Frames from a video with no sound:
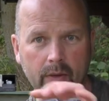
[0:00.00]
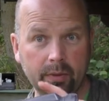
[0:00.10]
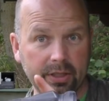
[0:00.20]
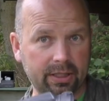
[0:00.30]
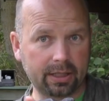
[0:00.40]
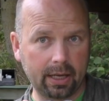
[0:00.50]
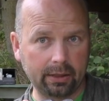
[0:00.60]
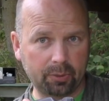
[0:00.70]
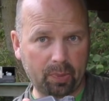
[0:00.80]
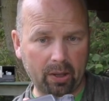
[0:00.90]
With a
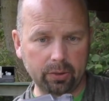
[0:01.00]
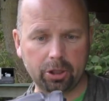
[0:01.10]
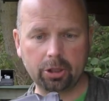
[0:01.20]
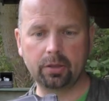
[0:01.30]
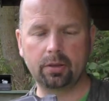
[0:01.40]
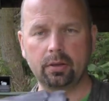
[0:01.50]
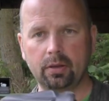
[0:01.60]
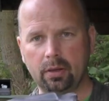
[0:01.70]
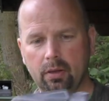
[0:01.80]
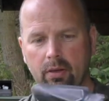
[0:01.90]
standard pouch,
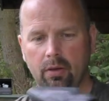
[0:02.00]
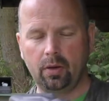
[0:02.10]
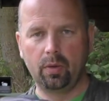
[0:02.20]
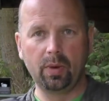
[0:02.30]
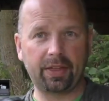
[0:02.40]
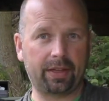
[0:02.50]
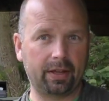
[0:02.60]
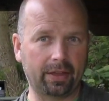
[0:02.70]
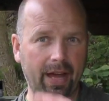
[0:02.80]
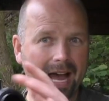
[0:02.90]
with
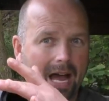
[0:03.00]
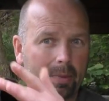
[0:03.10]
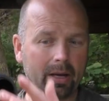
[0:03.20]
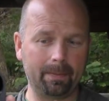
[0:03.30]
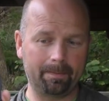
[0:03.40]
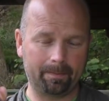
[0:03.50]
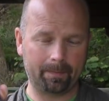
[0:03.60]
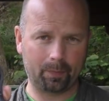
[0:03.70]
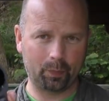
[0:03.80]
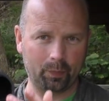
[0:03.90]
the hammer
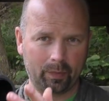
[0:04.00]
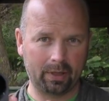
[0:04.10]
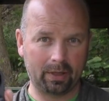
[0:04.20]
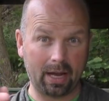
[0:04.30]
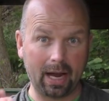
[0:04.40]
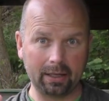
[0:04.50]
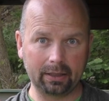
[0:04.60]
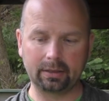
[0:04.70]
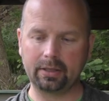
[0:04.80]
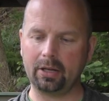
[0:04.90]

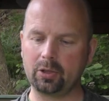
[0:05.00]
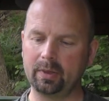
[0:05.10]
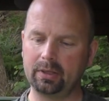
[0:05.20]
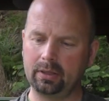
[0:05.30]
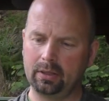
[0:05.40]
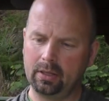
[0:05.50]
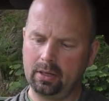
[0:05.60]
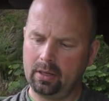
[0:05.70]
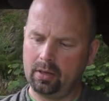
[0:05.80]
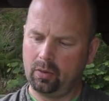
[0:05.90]
handle attachment,
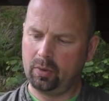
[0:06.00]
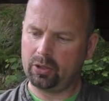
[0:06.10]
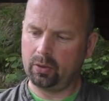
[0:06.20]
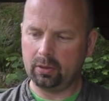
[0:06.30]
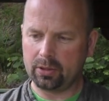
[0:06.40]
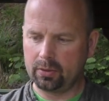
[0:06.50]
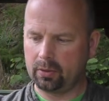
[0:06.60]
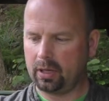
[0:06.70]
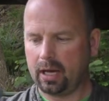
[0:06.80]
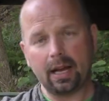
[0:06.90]
which
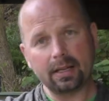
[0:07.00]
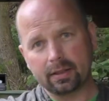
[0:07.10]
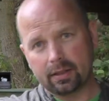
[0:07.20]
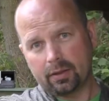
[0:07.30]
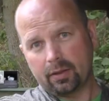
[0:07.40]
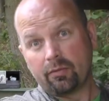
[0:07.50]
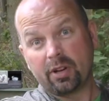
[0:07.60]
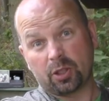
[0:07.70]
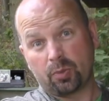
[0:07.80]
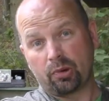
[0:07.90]
also has a
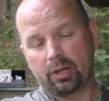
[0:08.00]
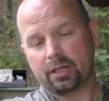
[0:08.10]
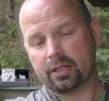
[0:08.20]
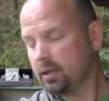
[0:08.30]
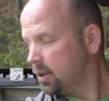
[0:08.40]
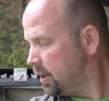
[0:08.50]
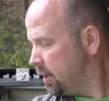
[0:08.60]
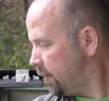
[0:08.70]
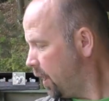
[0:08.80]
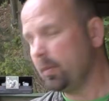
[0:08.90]
wrist brace.
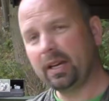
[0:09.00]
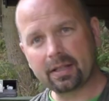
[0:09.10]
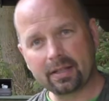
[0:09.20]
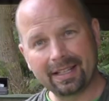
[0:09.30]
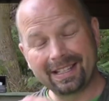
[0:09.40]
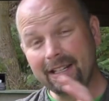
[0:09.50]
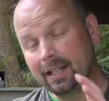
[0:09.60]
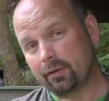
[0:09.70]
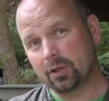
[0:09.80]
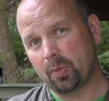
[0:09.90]
That makes it as
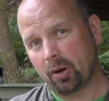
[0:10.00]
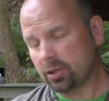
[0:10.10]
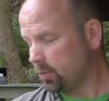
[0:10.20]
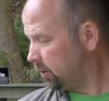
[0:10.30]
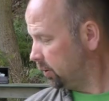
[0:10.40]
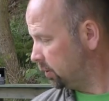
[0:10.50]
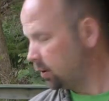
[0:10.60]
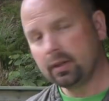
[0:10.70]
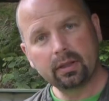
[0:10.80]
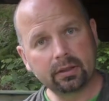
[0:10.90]
near as possible
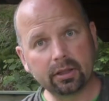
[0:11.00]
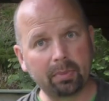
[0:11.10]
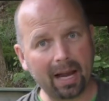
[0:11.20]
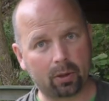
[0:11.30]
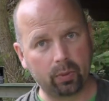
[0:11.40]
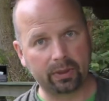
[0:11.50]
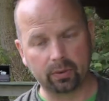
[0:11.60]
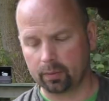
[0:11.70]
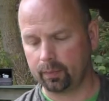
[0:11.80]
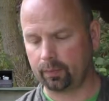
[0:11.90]
to the Black Widow.